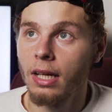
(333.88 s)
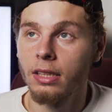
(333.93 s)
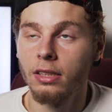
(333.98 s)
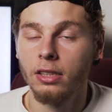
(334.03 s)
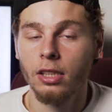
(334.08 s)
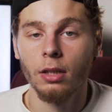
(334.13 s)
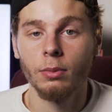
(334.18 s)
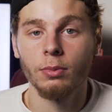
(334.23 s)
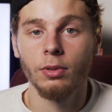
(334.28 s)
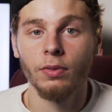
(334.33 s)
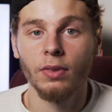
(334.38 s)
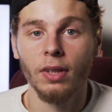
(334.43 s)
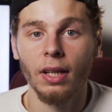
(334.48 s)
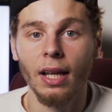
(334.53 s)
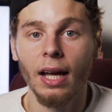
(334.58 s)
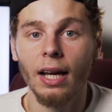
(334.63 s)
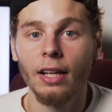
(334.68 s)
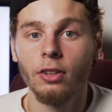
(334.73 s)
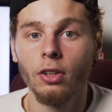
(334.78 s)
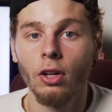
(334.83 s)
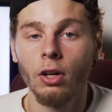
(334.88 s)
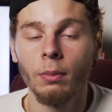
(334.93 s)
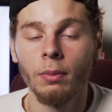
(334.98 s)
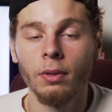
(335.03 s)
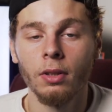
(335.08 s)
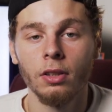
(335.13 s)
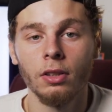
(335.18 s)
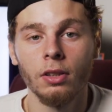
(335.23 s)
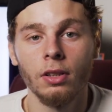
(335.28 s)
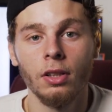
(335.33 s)
In terms of the light dome,
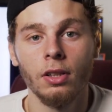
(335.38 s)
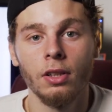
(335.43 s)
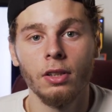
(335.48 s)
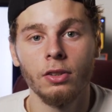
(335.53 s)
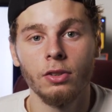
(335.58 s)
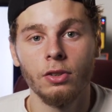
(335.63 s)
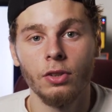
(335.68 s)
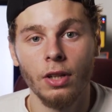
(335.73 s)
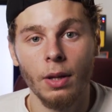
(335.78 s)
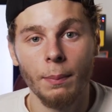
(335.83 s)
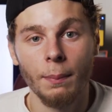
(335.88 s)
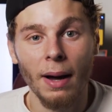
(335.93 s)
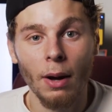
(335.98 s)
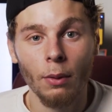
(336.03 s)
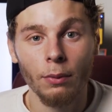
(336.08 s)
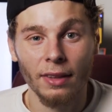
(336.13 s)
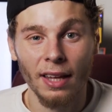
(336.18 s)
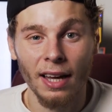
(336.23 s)
to demount